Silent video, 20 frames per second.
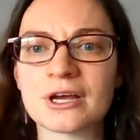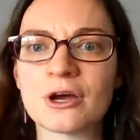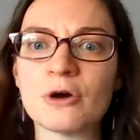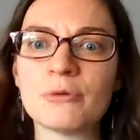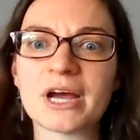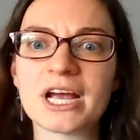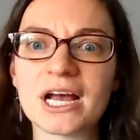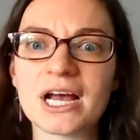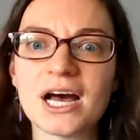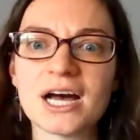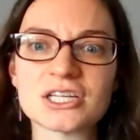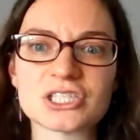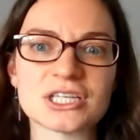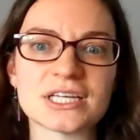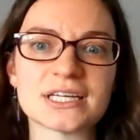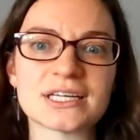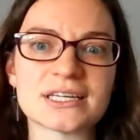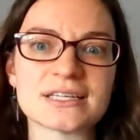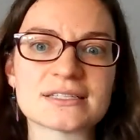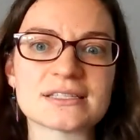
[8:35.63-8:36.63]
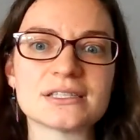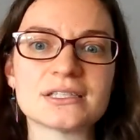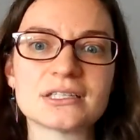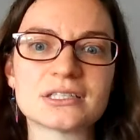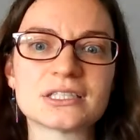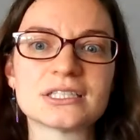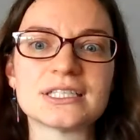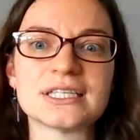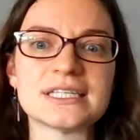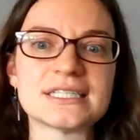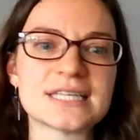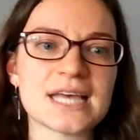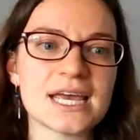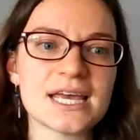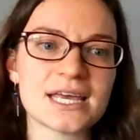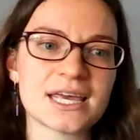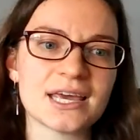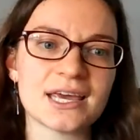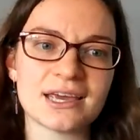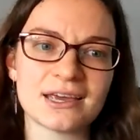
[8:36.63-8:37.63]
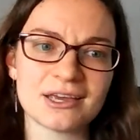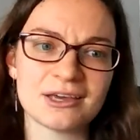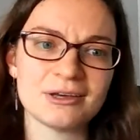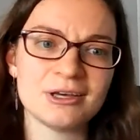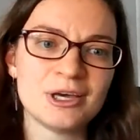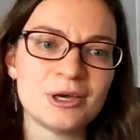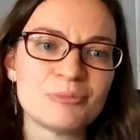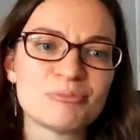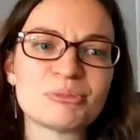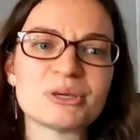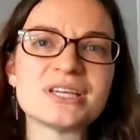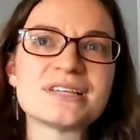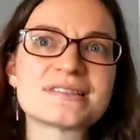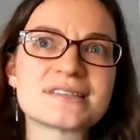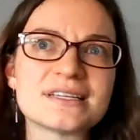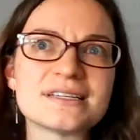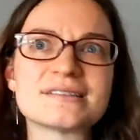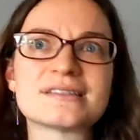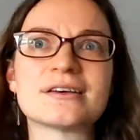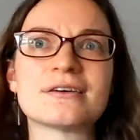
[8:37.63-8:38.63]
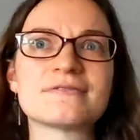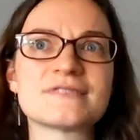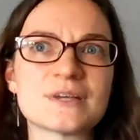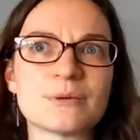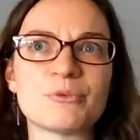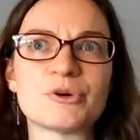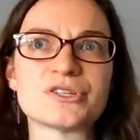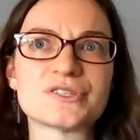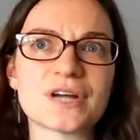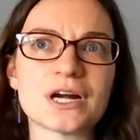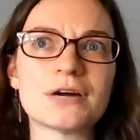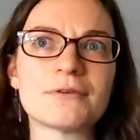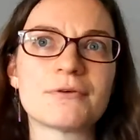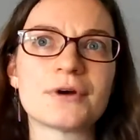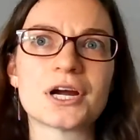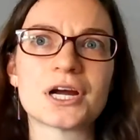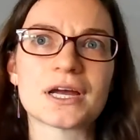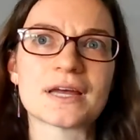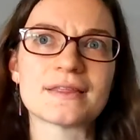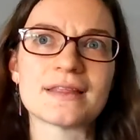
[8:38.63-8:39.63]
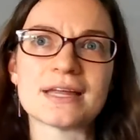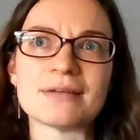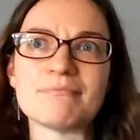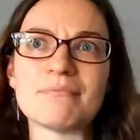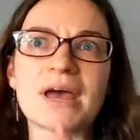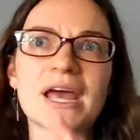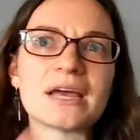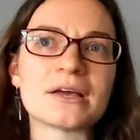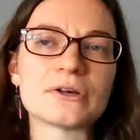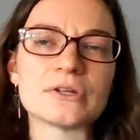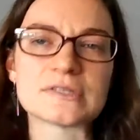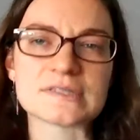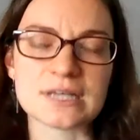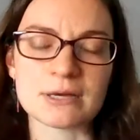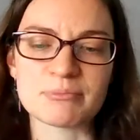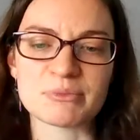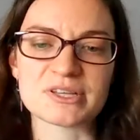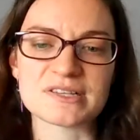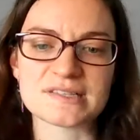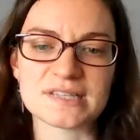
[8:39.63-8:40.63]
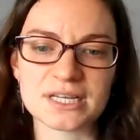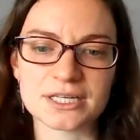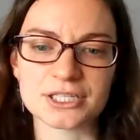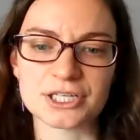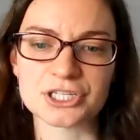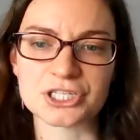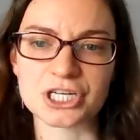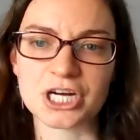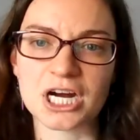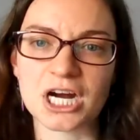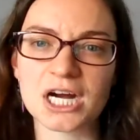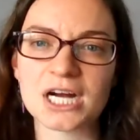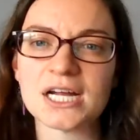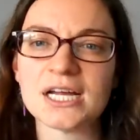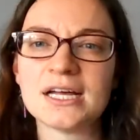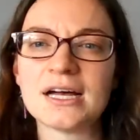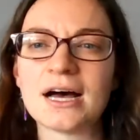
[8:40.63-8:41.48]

oh my gosh, like it's literally taking pieces of someone's artwork and then mangles up the signature.